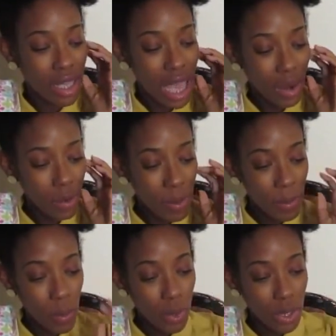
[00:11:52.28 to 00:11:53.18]
don't remember
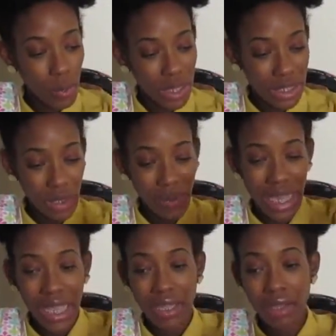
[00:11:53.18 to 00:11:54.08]
what it was. It was
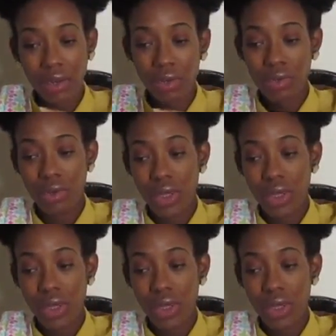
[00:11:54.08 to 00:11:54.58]
like a little,